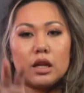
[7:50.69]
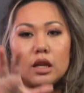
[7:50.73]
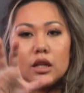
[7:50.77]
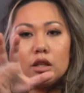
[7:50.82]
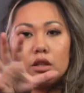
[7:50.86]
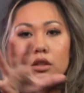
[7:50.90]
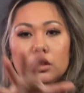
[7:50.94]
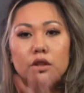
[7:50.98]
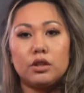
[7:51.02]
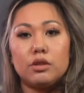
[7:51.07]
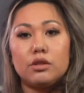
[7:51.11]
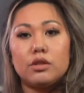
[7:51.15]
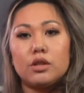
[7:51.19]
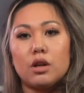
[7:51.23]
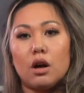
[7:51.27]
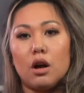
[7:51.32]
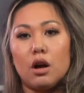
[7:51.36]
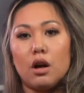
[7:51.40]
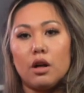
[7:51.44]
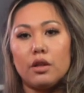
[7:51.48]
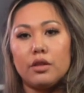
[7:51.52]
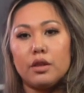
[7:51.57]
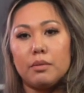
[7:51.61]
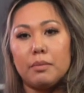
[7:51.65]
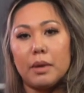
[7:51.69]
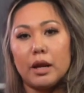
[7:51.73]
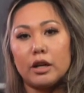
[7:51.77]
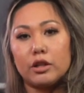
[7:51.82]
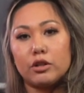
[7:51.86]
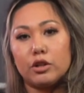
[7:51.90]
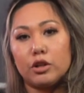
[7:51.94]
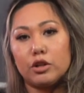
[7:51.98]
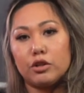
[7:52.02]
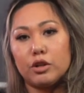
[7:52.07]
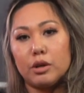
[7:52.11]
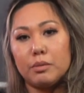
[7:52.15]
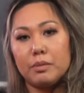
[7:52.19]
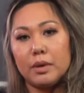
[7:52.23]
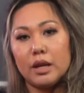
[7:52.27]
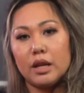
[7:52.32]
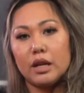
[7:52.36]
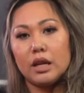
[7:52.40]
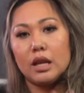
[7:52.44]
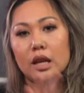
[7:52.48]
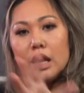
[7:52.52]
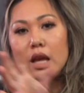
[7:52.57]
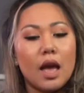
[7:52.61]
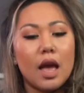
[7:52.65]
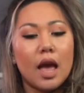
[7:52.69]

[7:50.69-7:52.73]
includes all the medical equipment,